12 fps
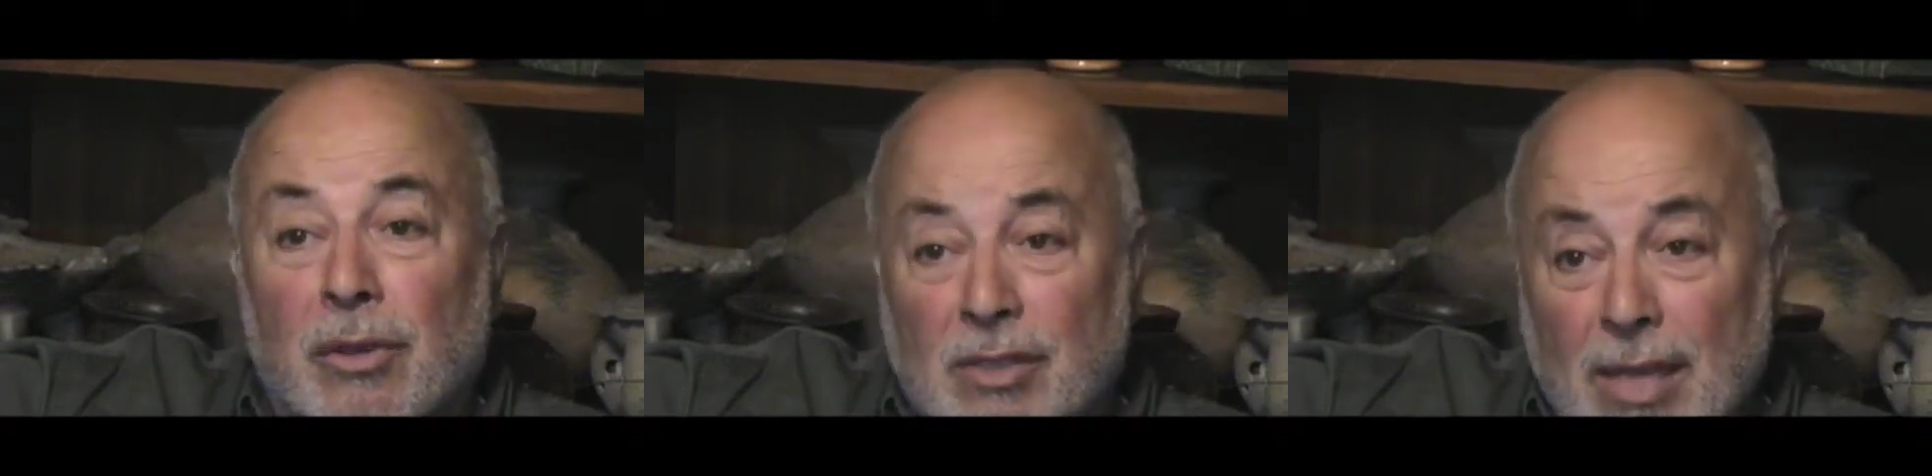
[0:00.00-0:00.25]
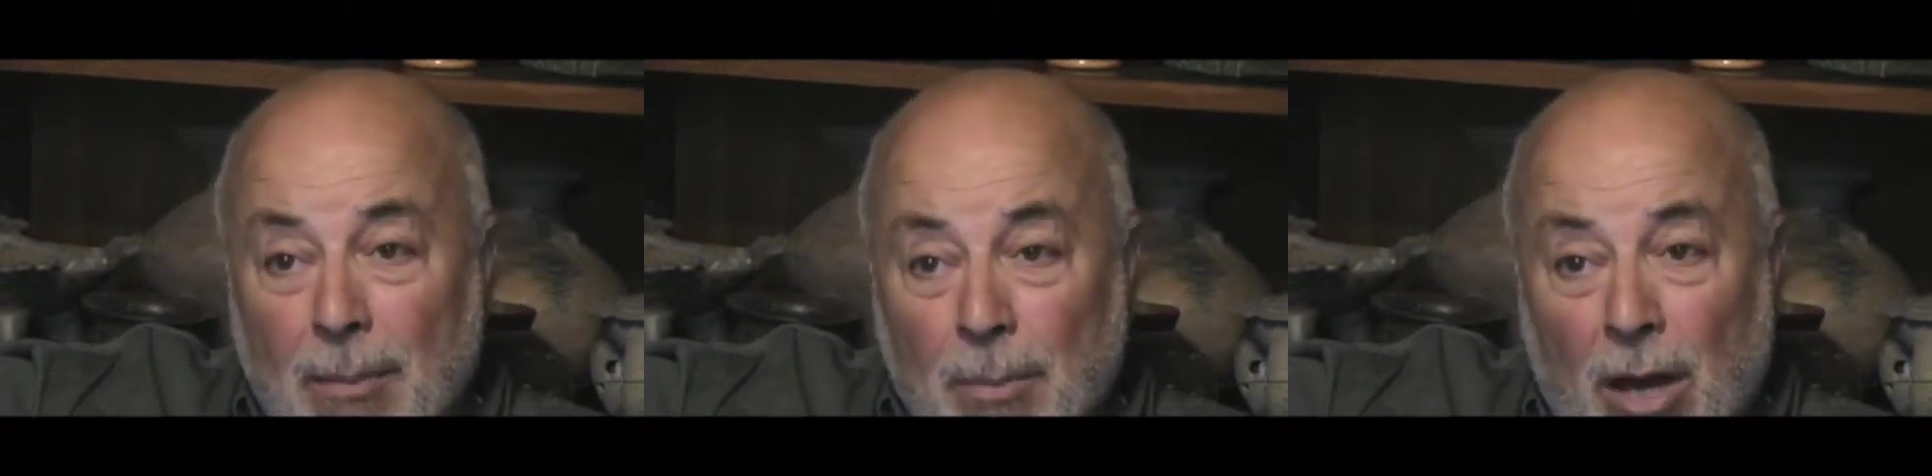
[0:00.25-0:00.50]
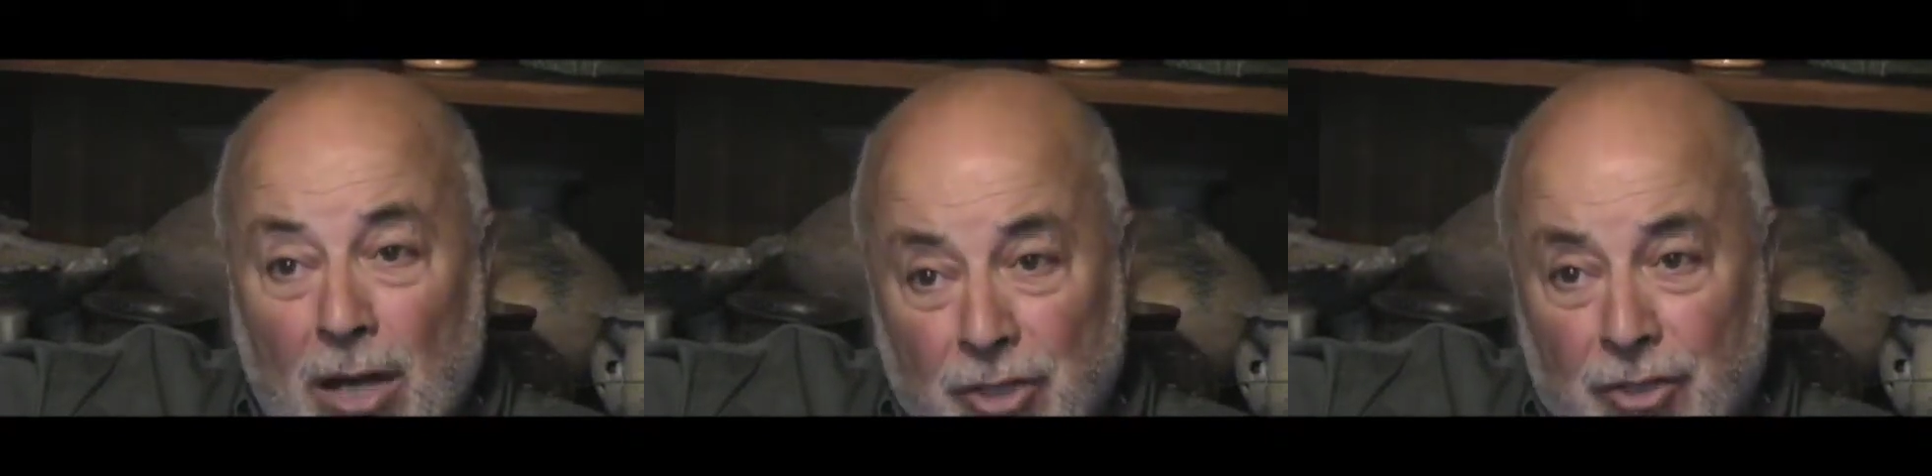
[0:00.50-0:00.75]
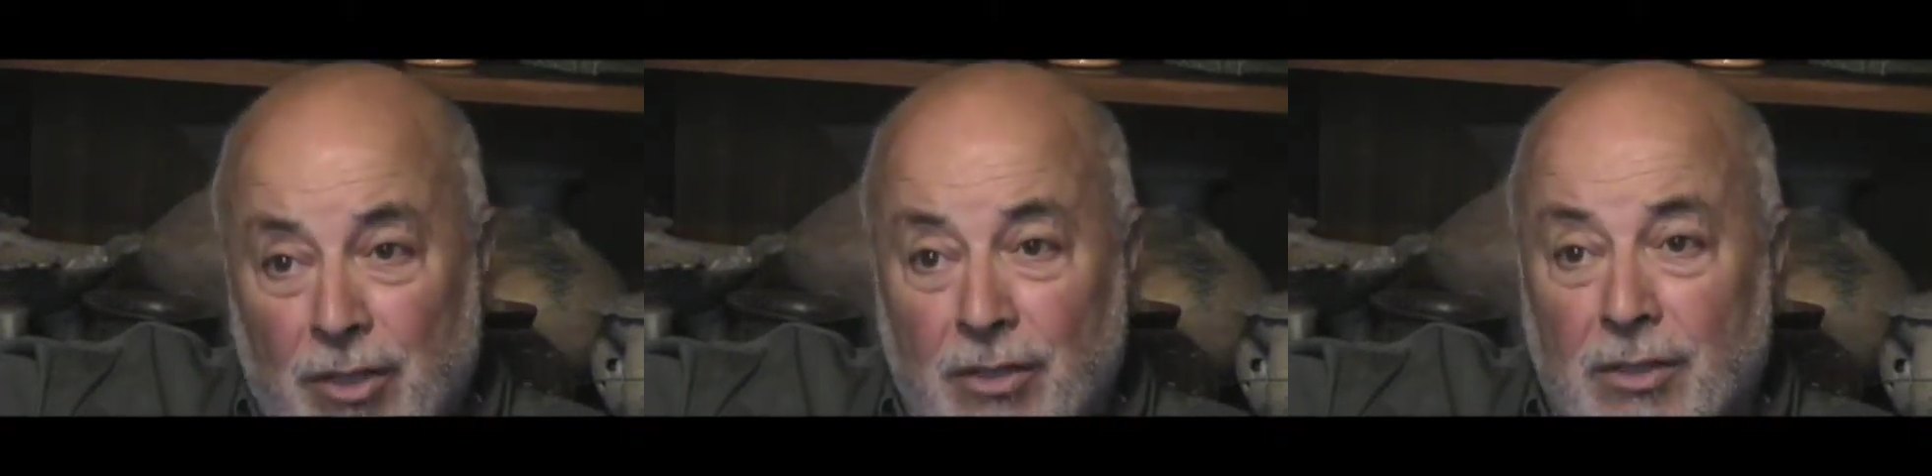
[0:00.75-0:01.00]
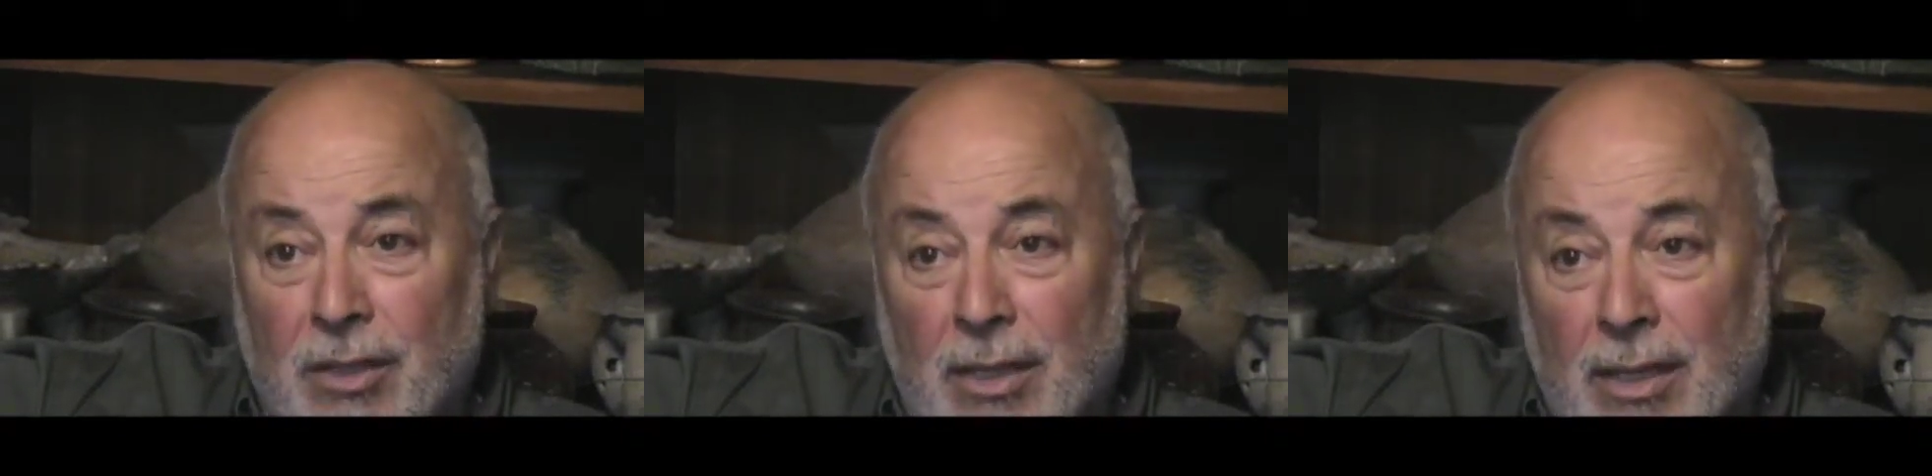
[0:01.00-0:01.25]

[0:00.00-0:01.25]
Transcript: the same harshness